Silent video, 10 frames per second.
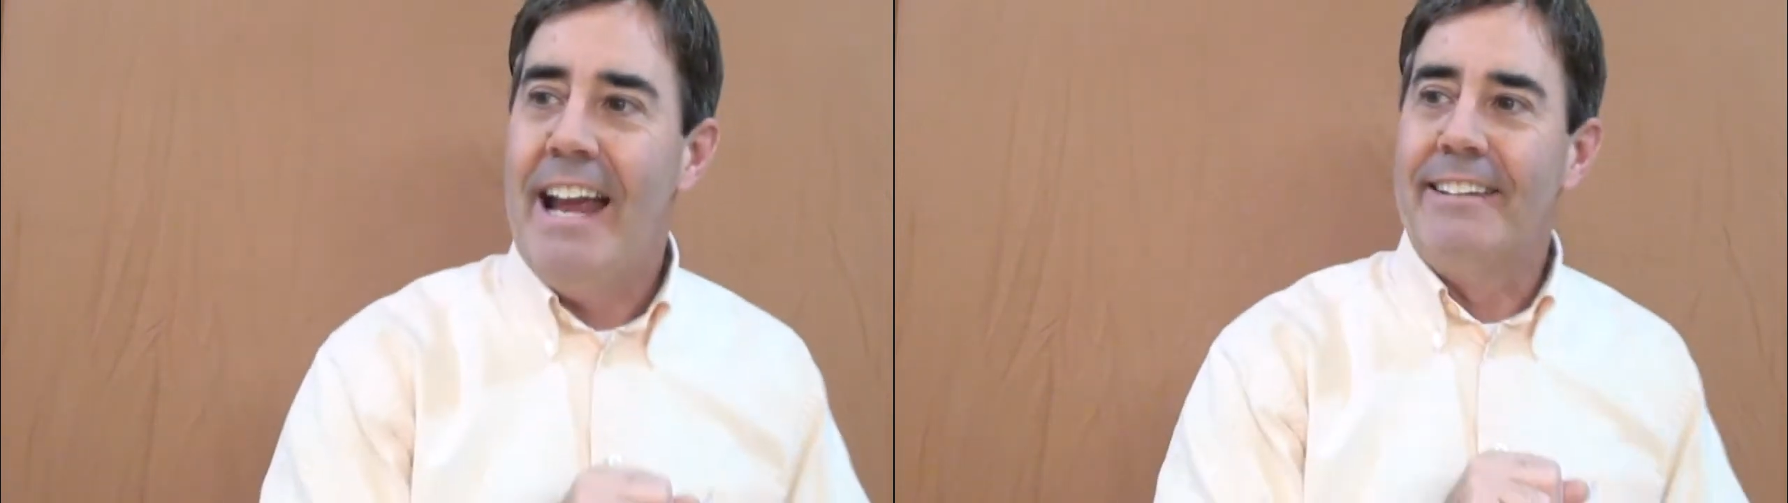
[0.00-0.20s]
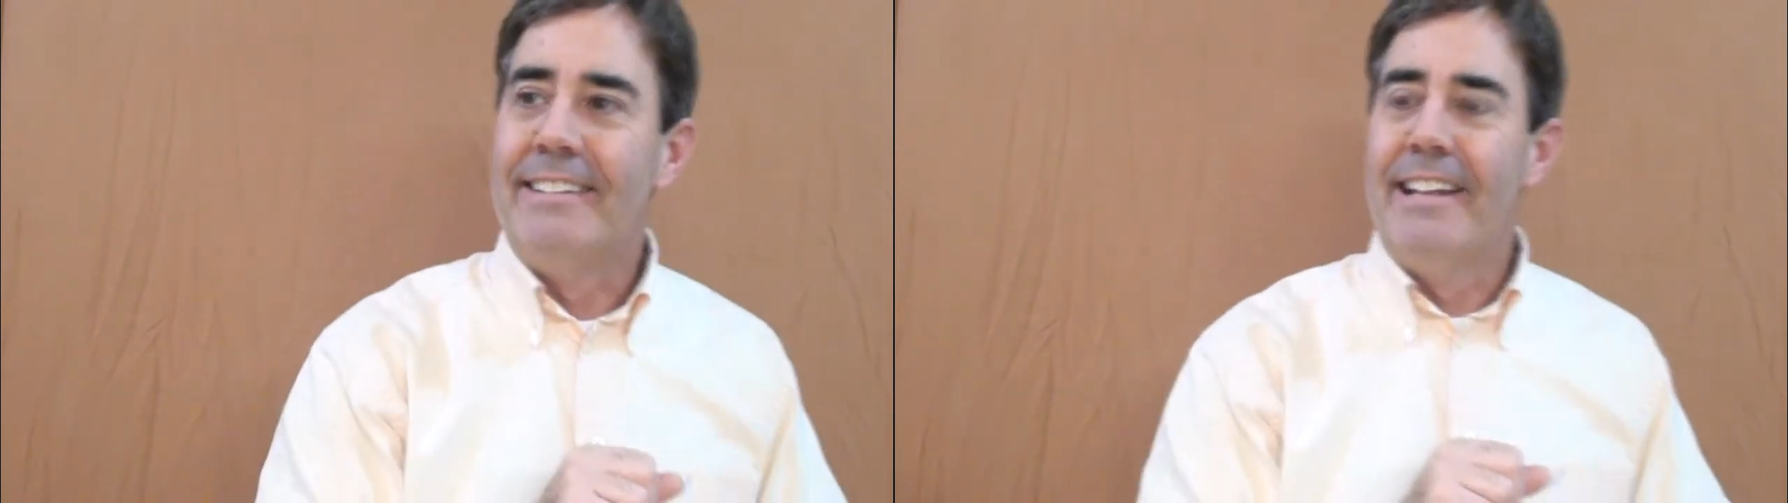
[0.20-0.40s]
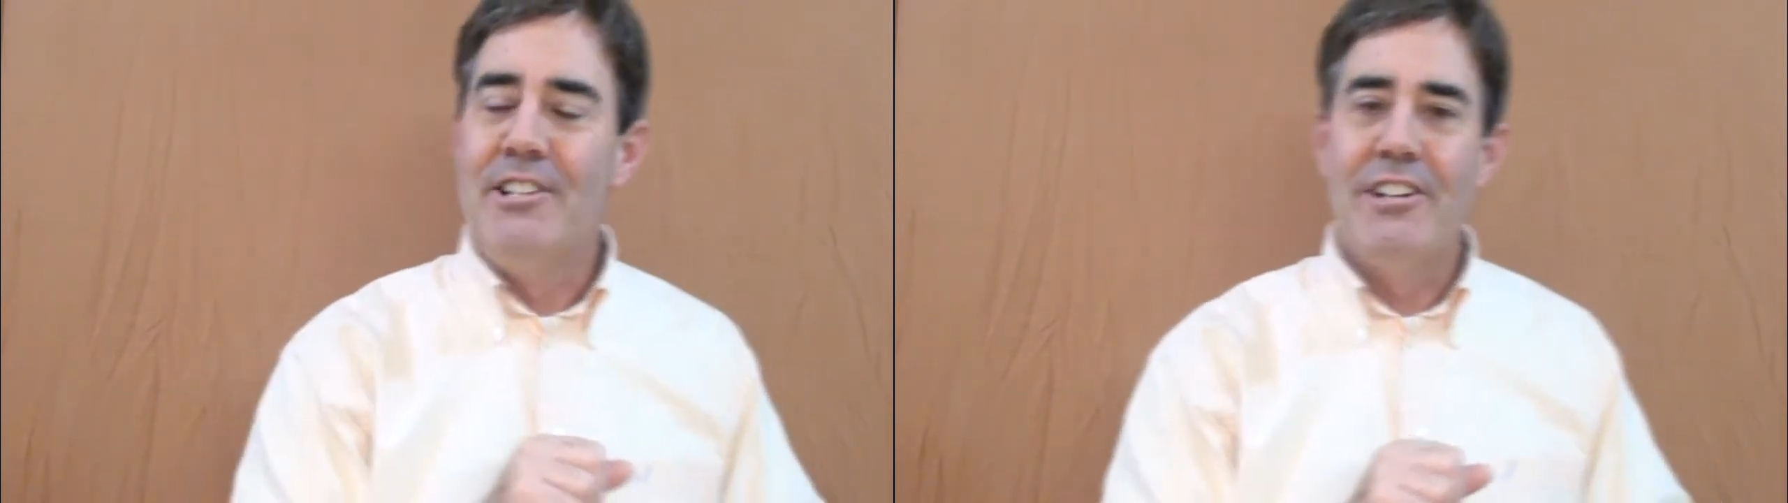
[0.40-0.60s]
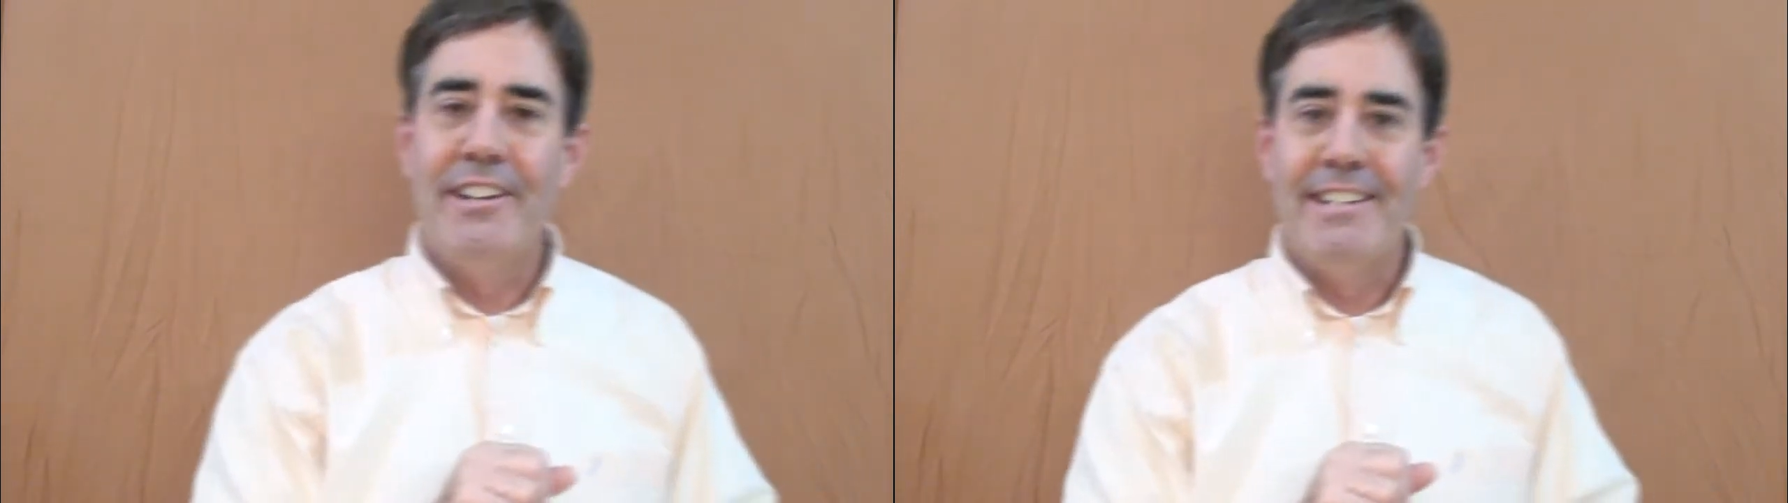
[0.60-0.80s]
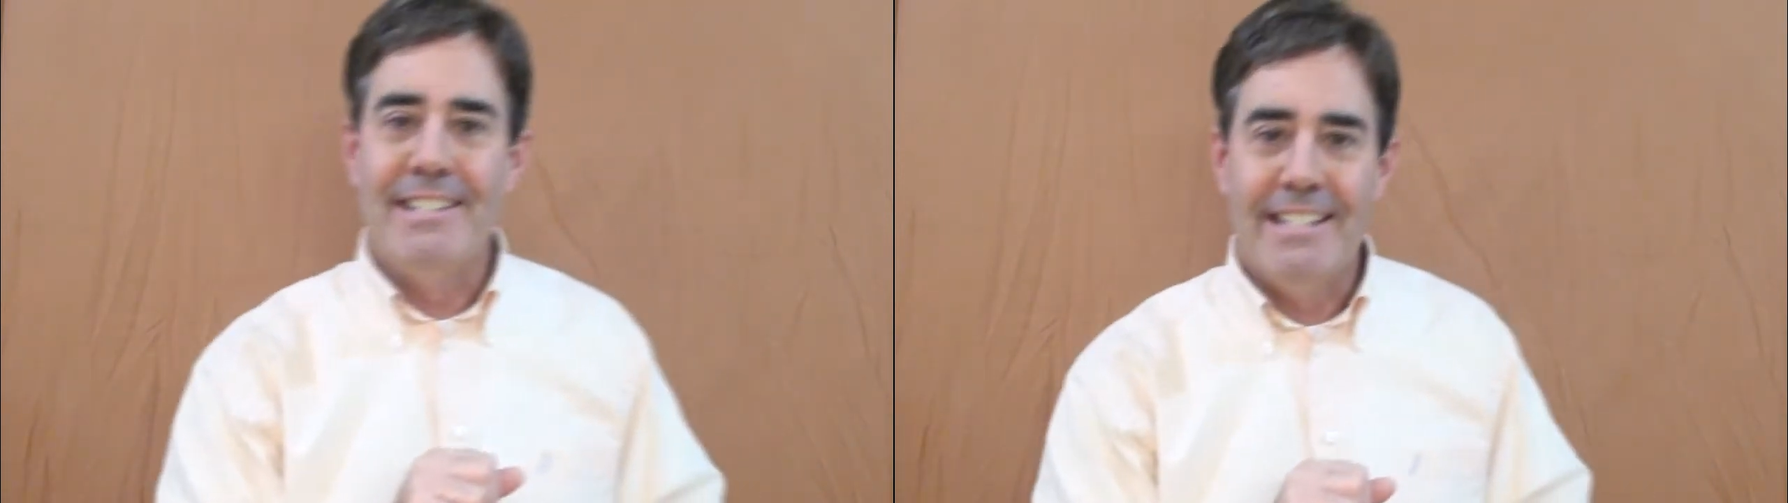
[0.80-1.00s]
and a
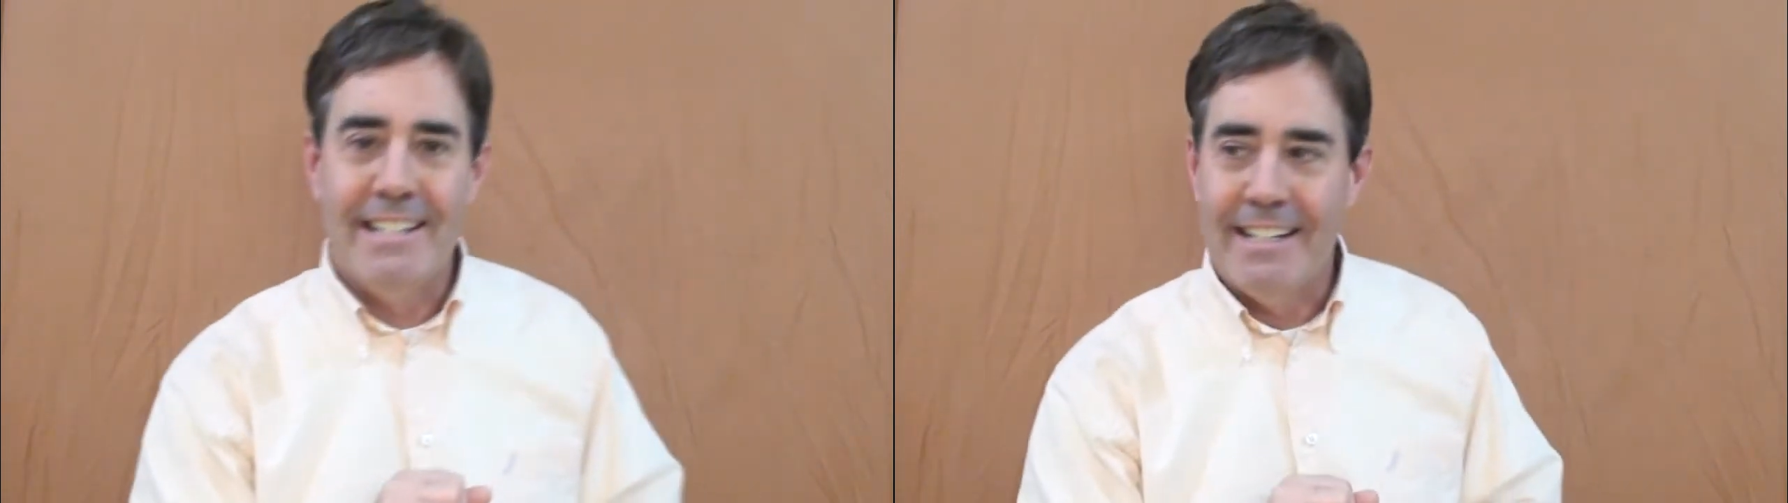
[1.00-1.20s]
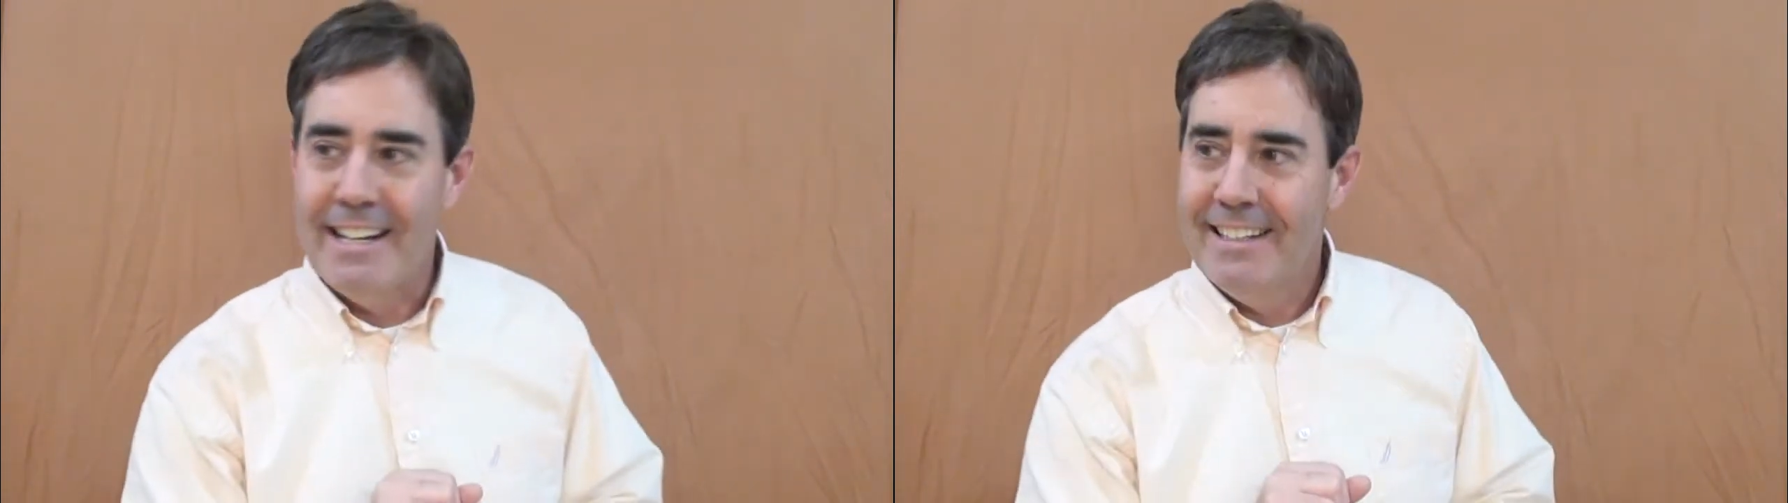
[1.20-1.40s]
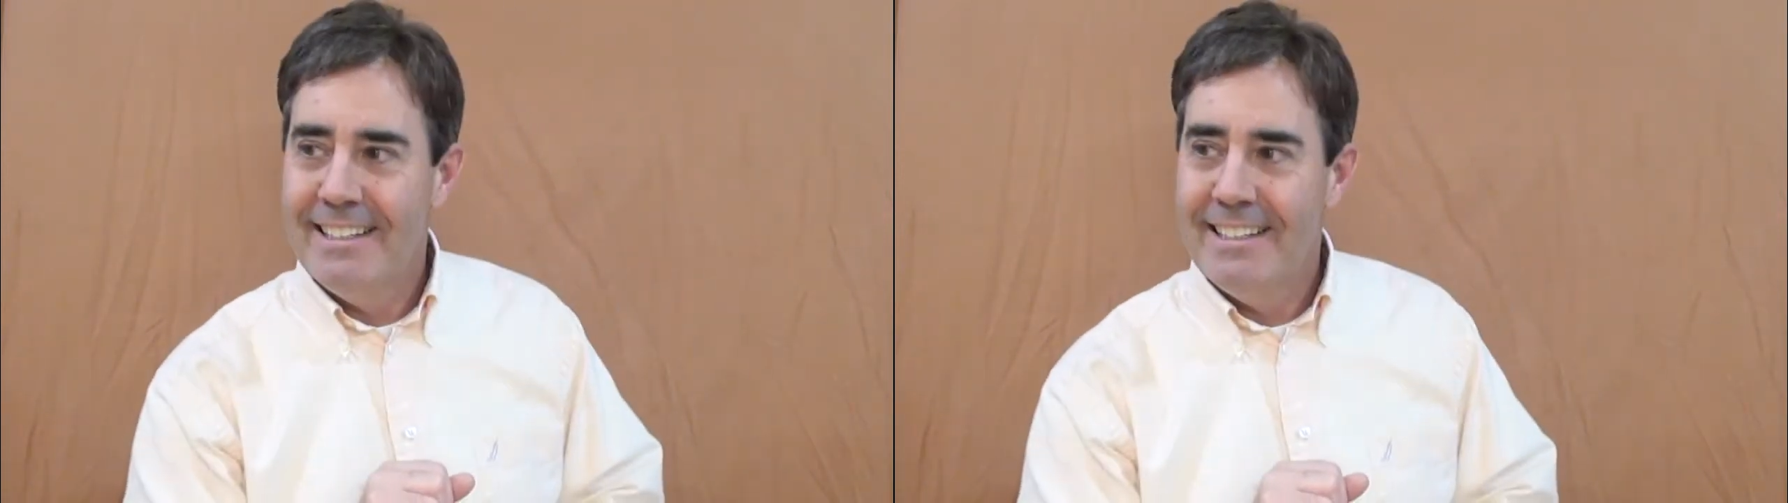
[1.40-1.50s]
legend indeed.